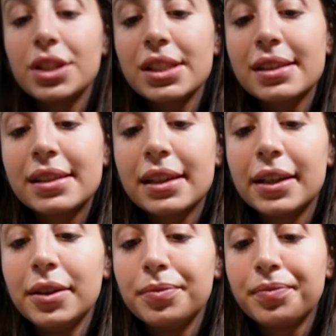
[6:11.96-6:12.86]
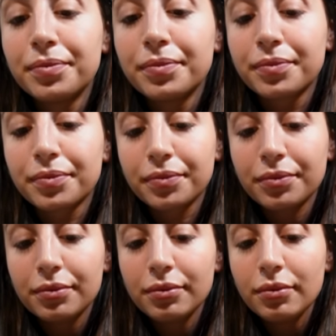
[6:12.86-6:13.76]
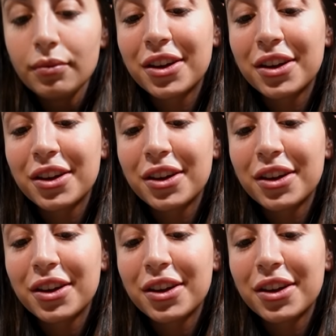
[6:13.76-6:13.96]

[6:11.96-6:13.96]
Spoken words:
We just did it.